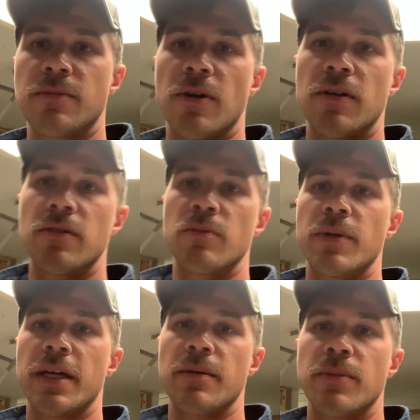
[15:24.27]
tomorrow and
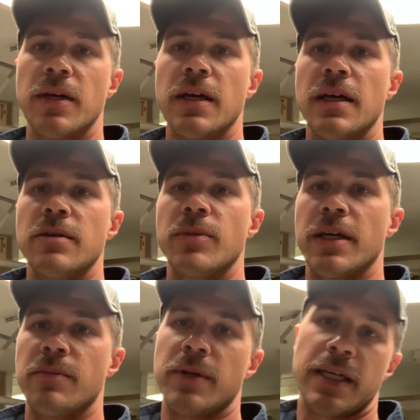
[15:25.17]
pick up
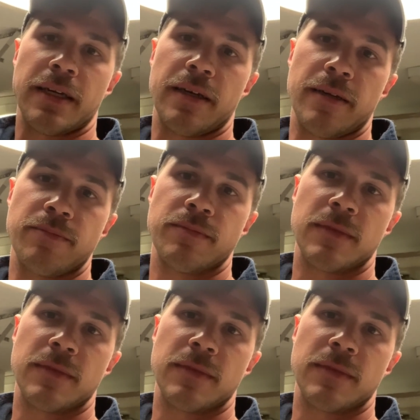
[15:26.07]
pick up like a uh,